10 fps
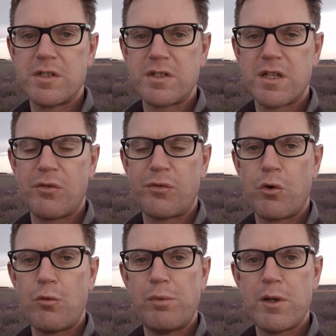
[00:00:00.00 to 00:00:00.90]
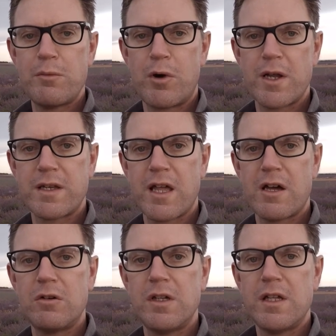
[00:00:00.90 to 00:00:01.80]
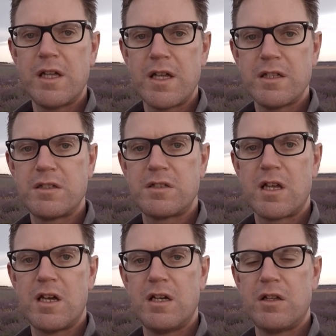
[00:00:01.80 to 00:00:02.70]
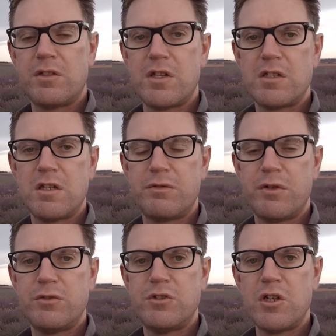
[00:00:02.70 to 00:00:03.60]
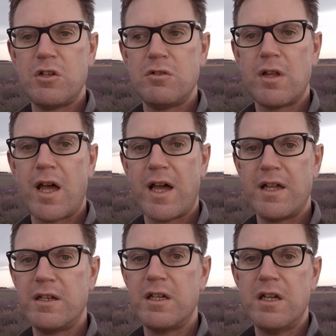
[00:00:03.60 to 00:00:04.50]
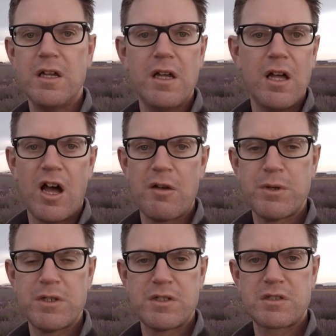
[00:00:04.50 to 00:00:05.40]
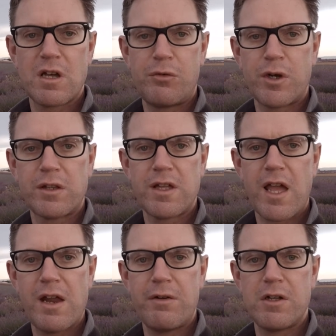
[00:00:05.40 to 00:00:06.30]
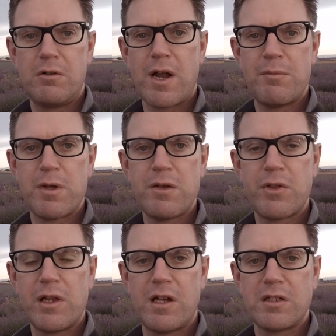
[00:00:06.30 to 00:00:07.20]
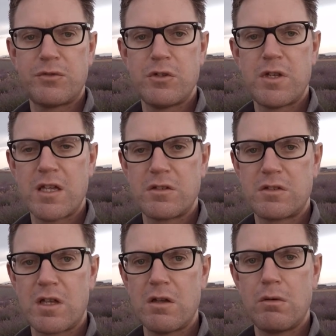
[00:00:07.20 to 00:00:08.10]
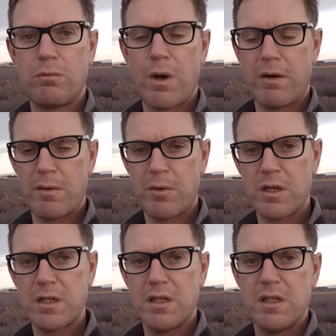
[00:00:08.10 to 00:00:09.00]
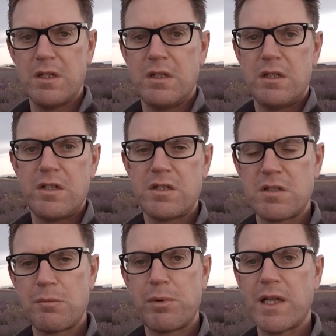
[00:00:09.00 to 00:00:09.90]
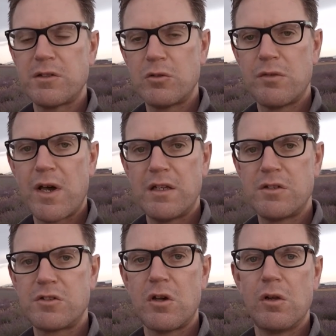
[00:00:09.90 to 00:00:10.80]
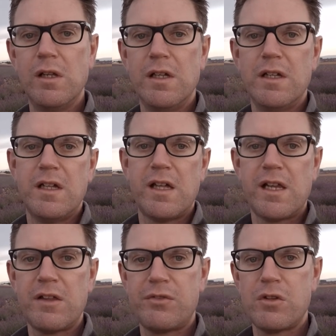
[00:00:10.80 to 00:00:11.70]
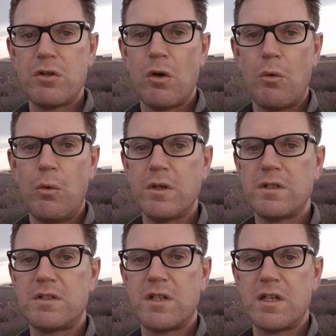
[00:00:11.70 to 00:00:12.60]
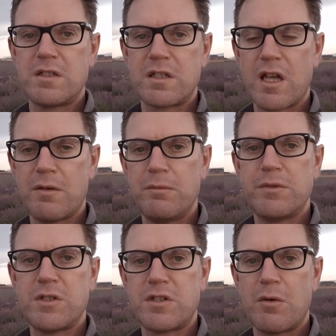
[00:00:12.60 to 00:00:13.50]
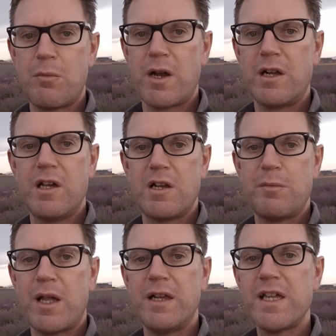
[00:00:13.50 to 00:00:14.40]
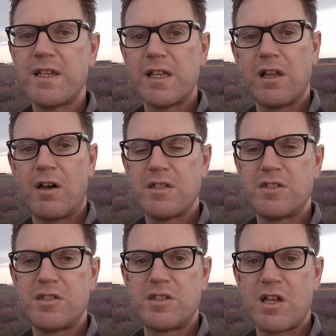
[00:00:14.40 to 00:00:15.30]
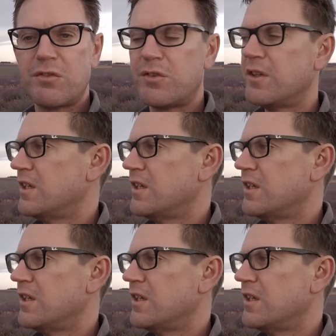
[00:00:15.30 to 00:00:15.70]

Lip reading: is in full bloom right now. It's 30th of June and I've been discovering the area around me for the last few days or so. Where am I? This is the Plateau de Valensole, and if you want to come to somewhere and learn about leading lines and stuff,